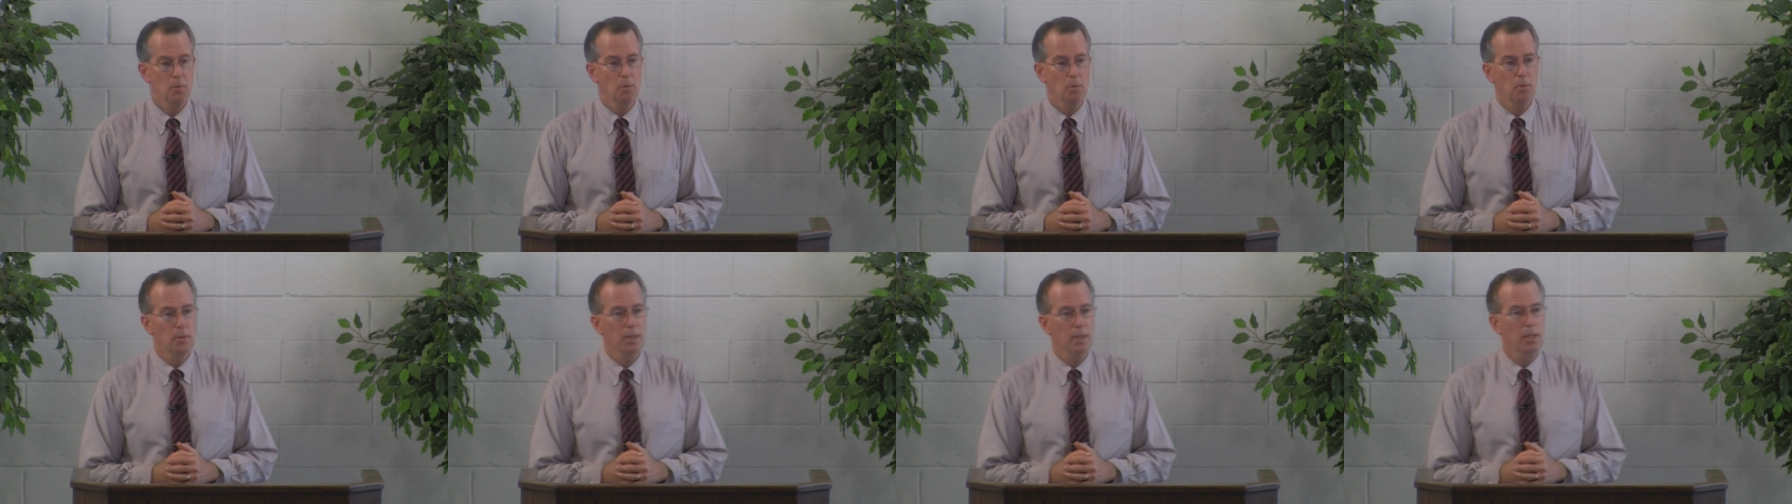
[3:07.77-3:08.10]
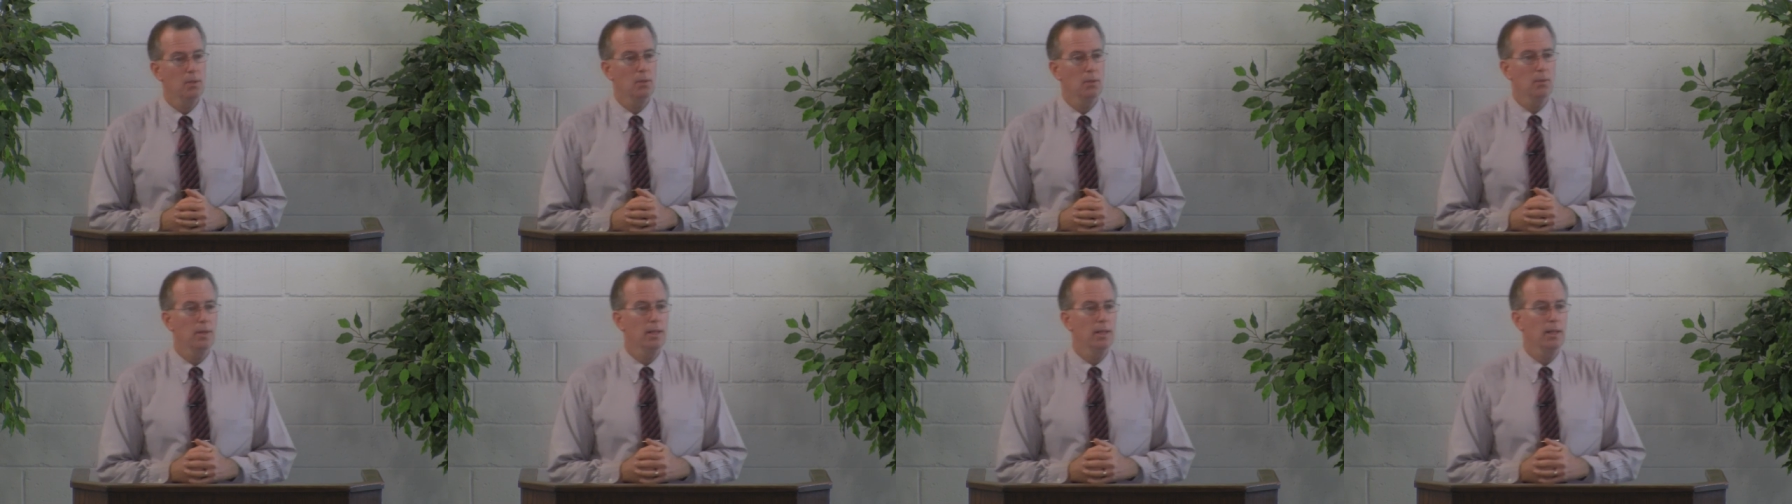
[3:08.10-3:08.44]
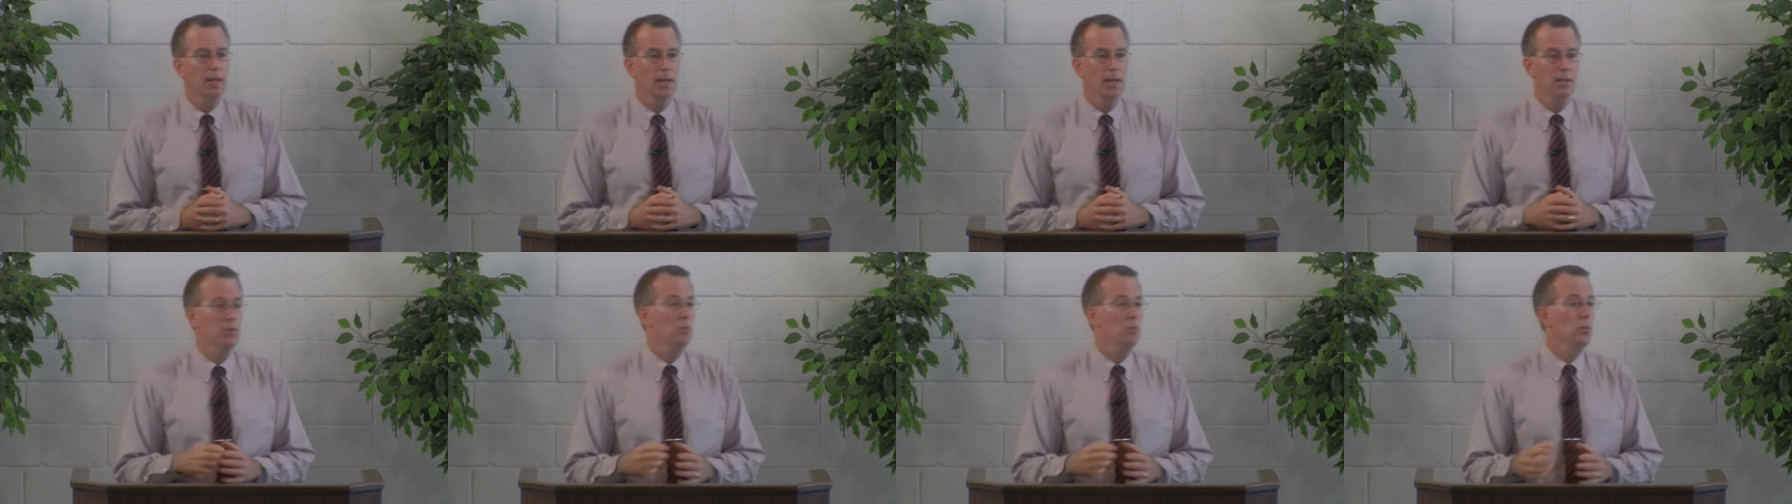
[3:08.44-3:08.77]
but we need to
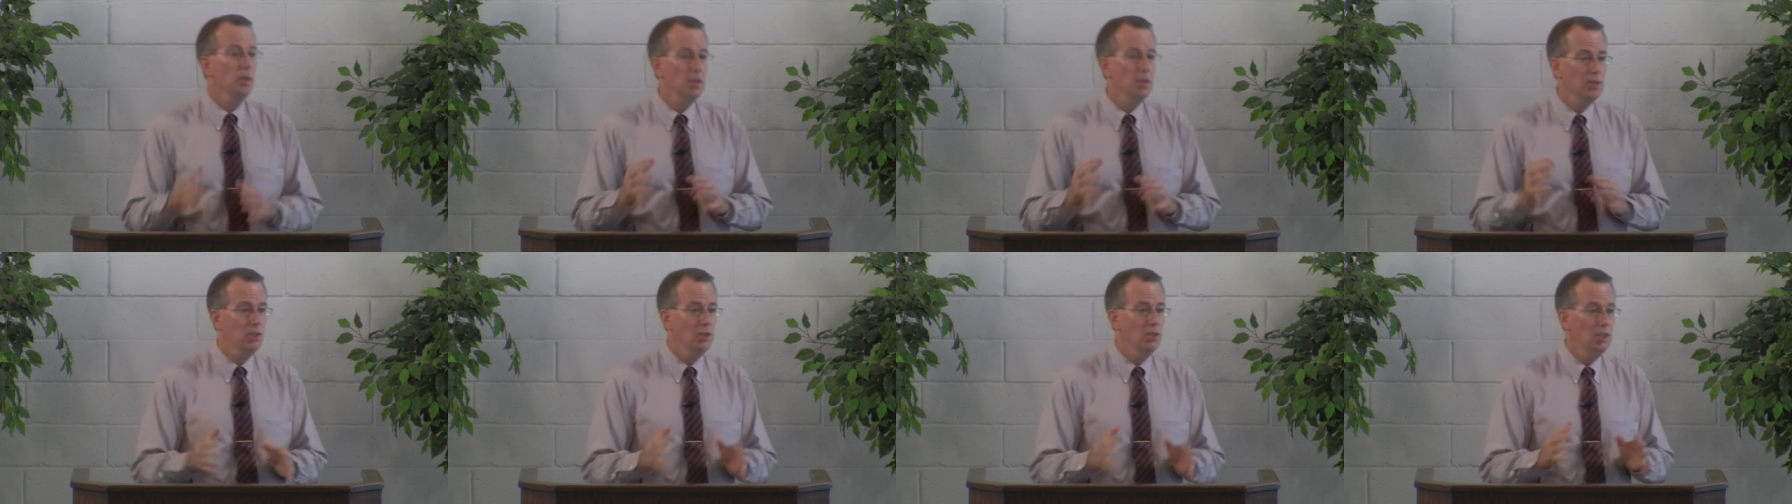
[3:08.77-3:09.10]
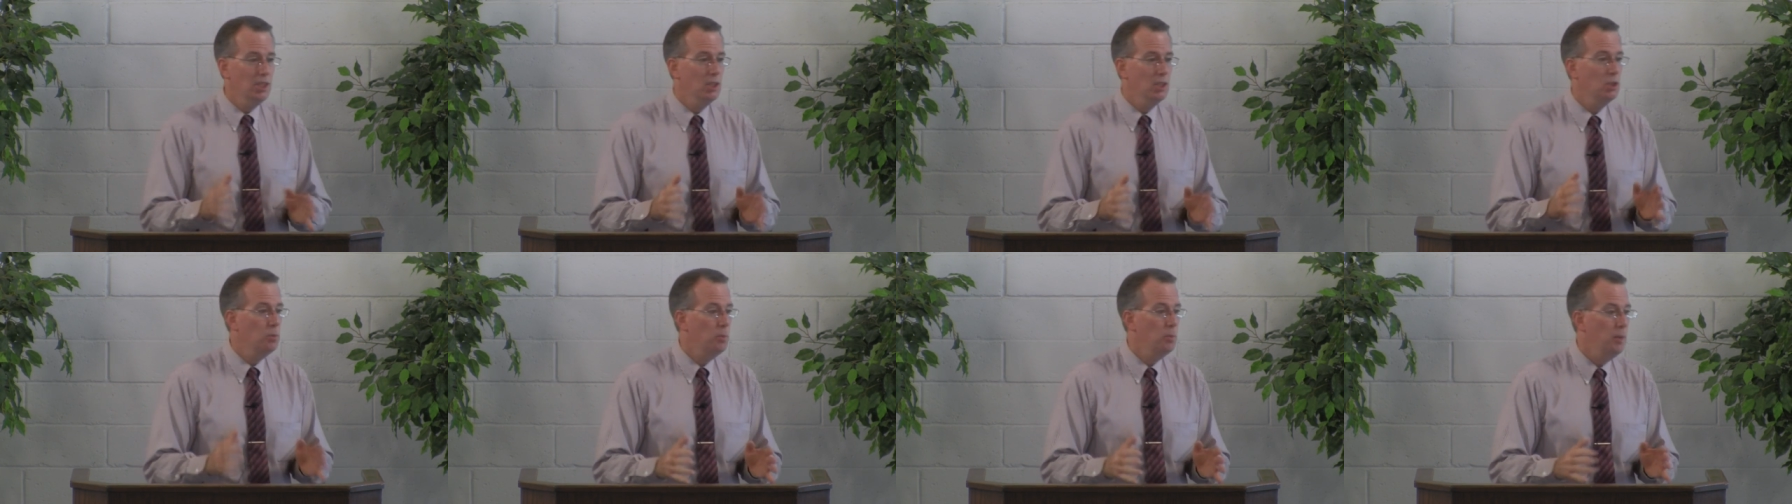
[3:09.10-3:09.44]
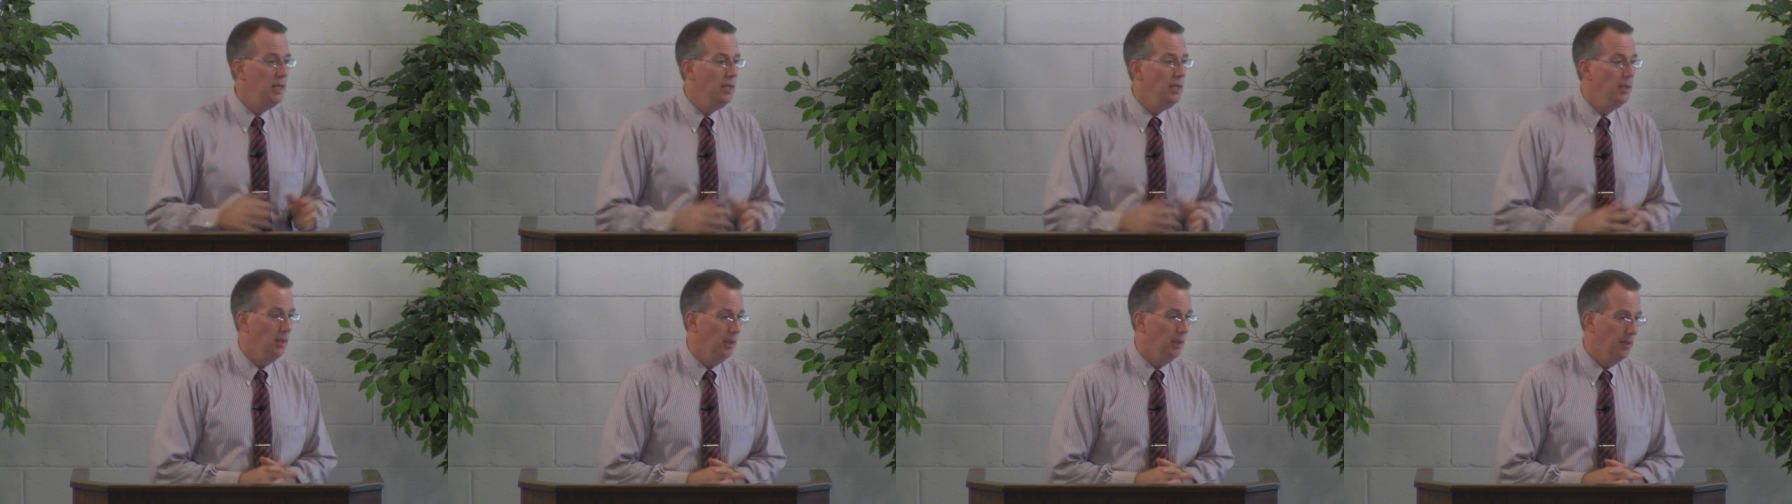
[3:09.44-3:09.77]
realize it wasn't just
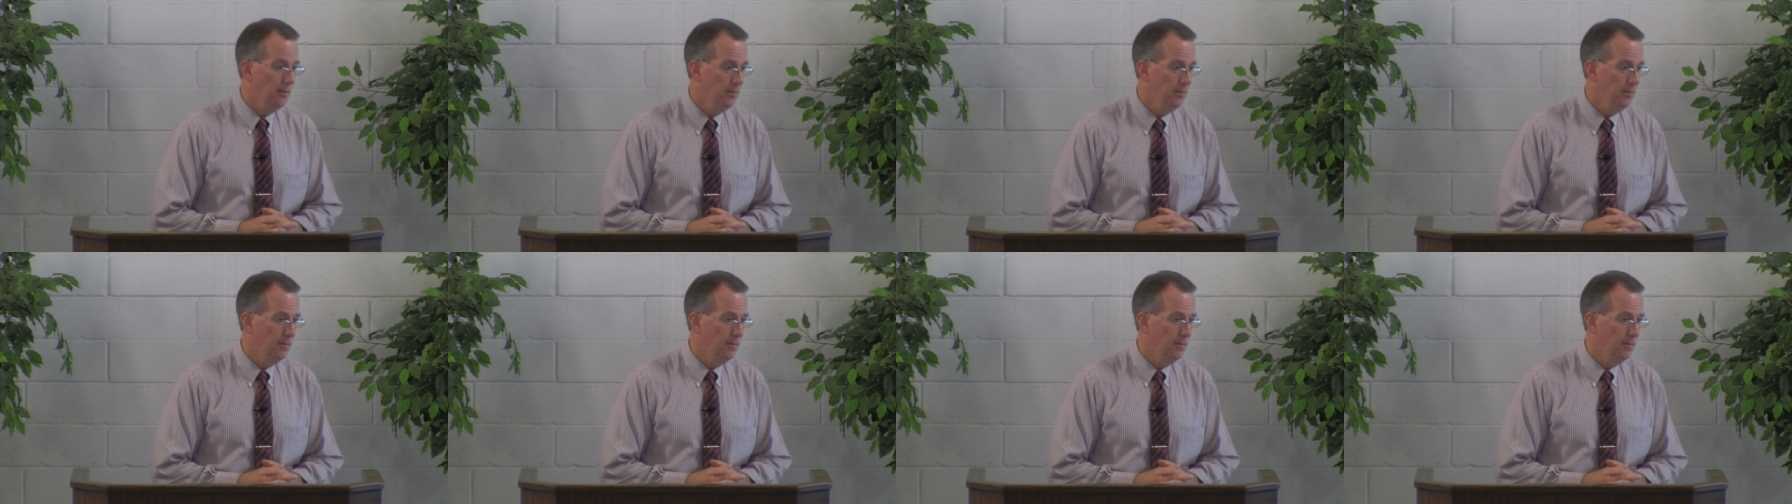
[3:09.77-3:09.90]
Peter.